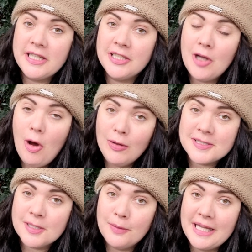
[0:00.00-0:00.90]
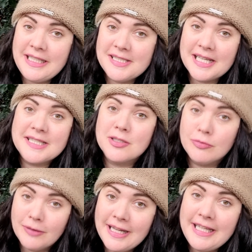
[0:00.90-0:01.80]
can also eat its
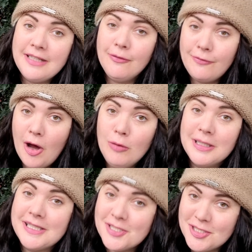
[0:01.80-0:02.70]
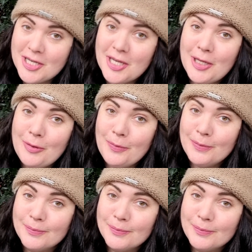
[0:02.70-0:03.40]
green foliage too.